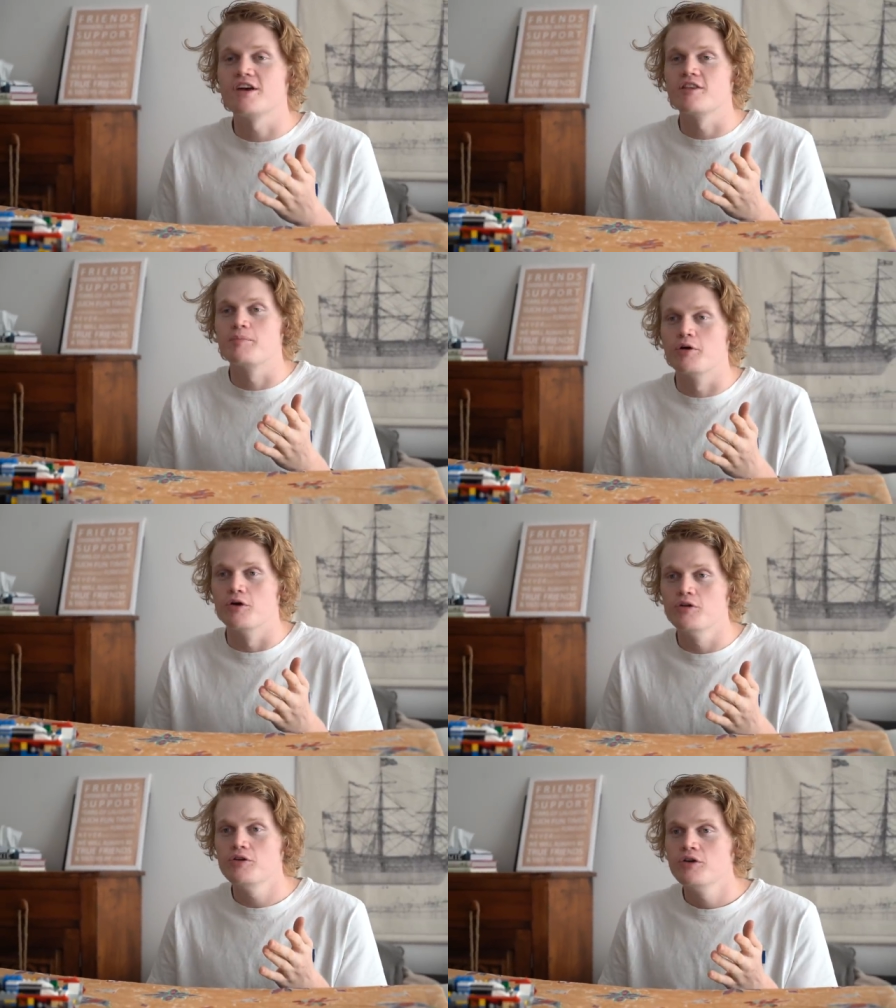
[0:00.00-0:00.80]
done the
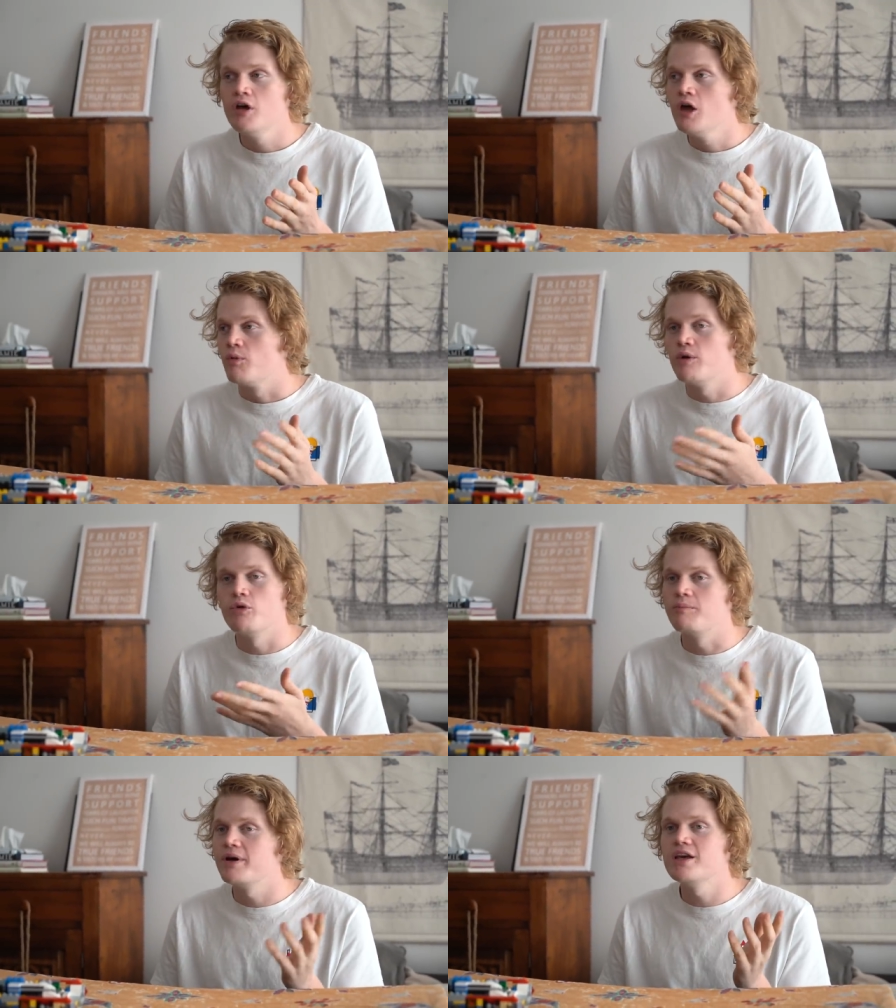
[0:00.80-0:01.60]
poo, we
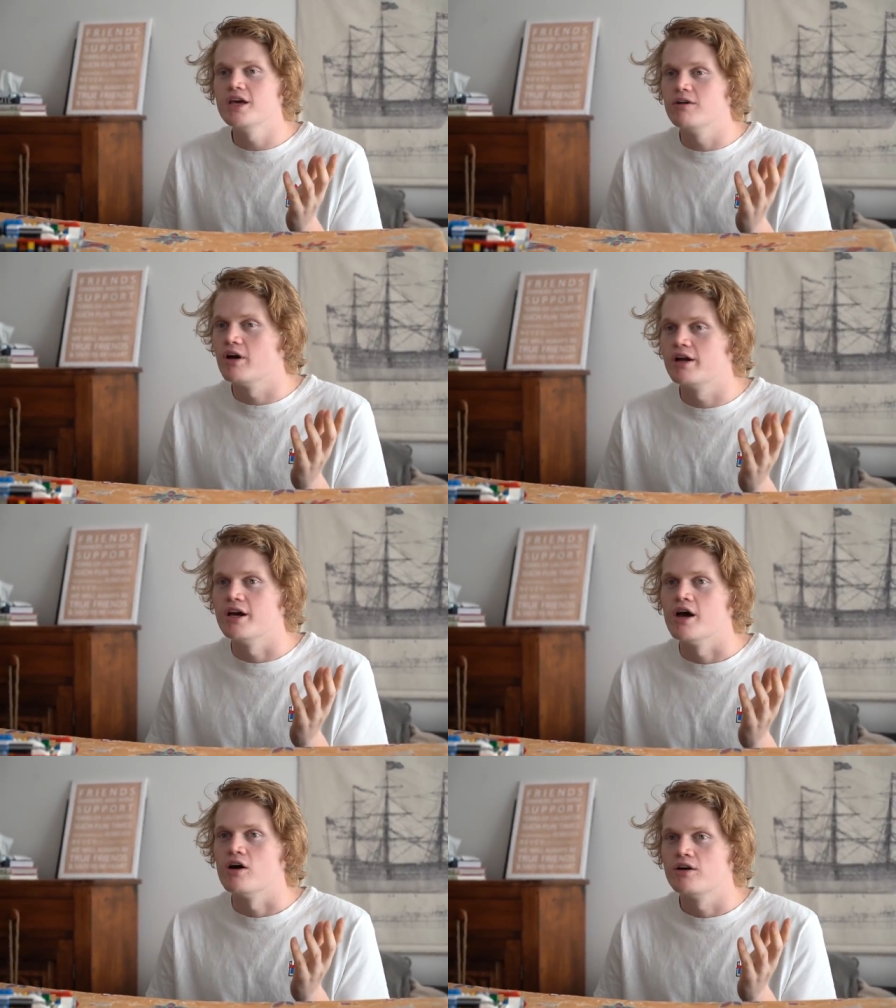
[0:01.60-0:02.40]
wouldn't be here right
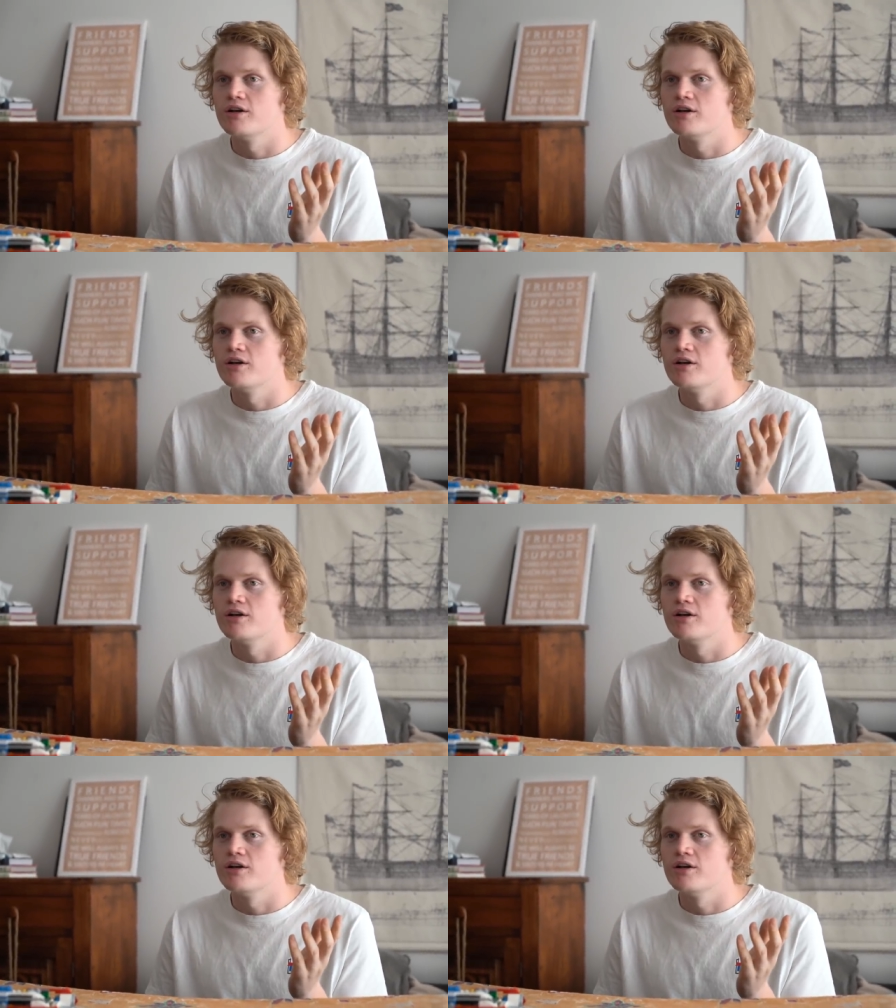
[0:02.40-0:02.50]
now.